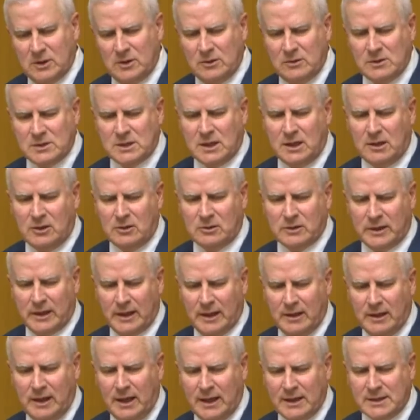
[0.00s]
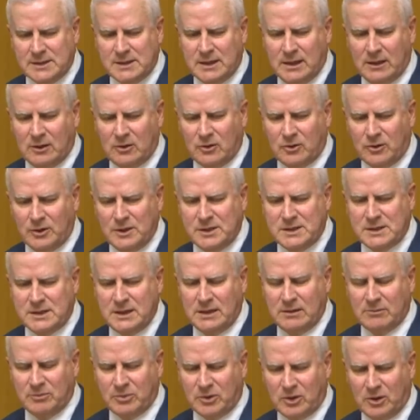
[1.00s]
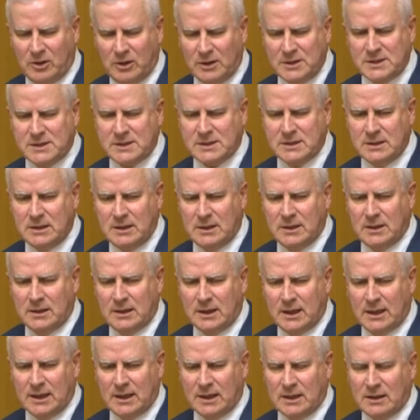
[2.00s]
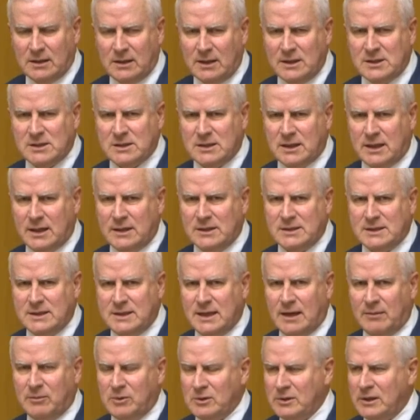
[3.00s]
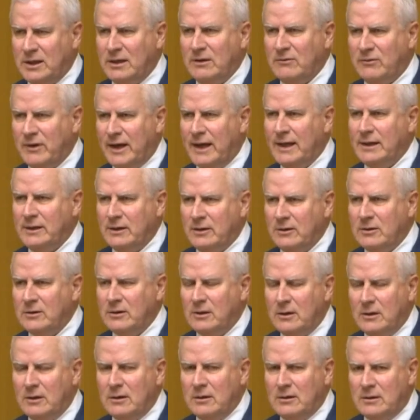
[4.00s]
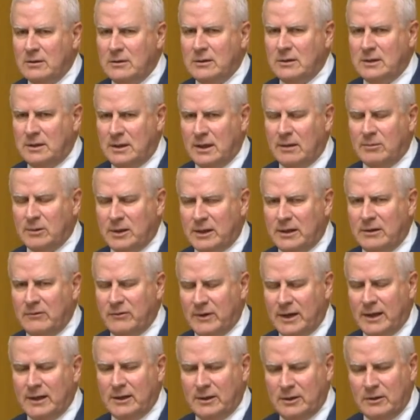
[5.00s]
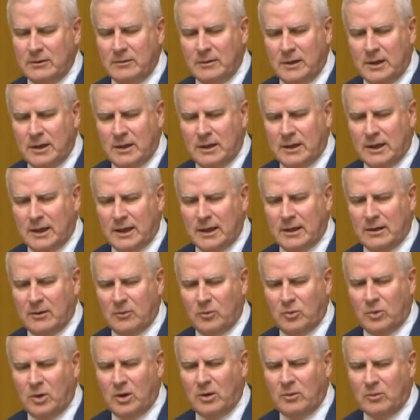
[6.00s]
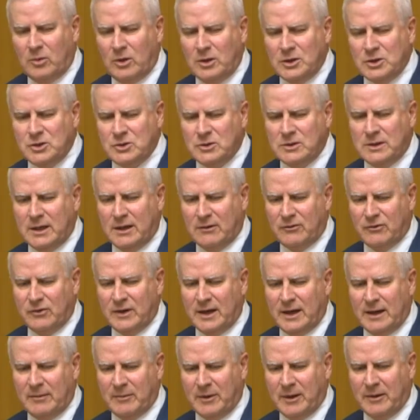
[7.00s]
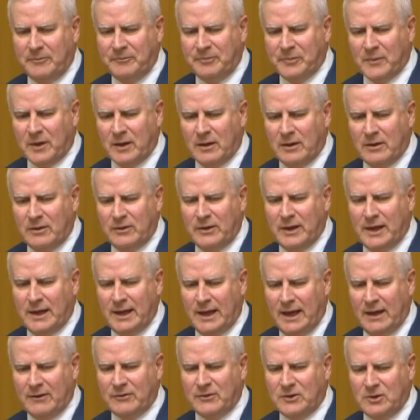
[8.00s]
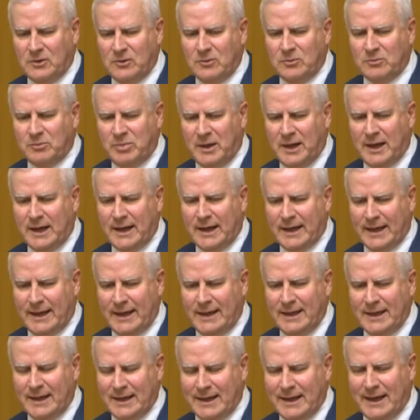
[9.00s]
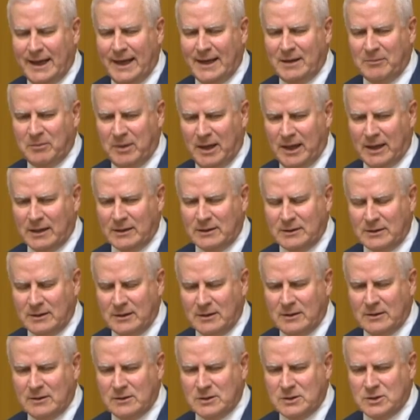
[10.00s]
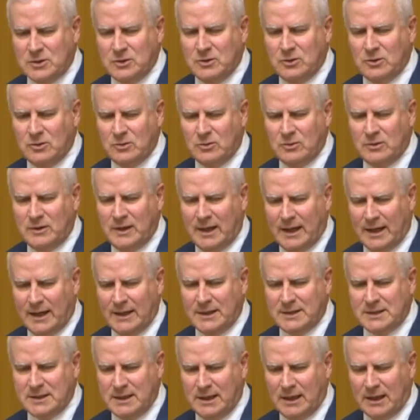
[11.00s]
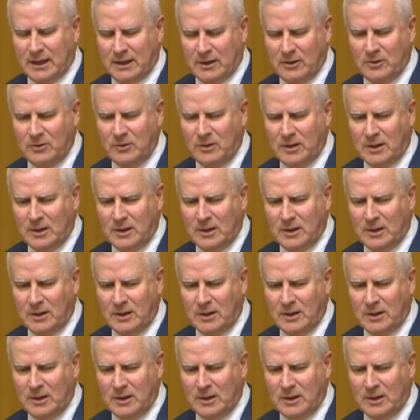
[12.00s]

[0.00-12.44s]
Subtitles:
holding has increased in price. Let's say it's doubled in value. Why should that farmer then have to pay an amount to the ATO